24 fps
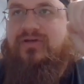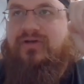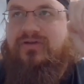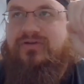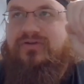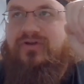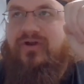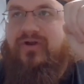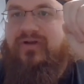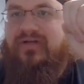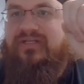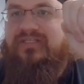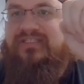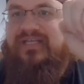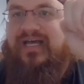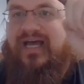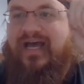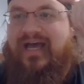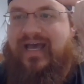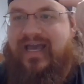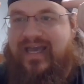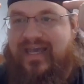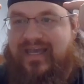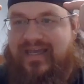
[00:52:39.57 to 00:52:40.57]
dark
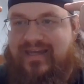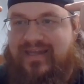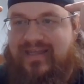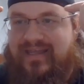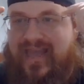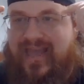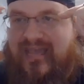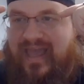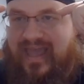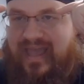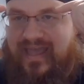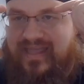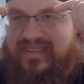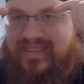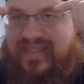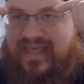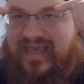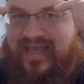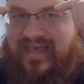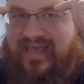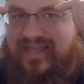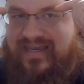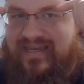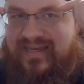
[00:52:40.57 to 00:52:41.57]
side and
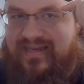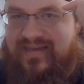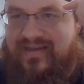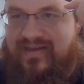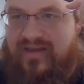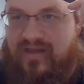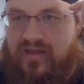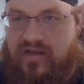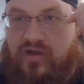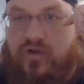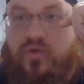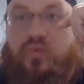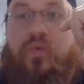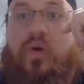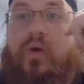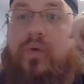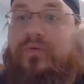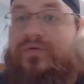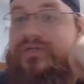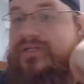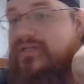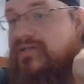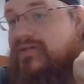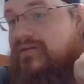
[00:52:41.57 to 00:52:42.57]
then a
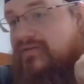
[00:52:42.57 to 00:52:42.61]
quote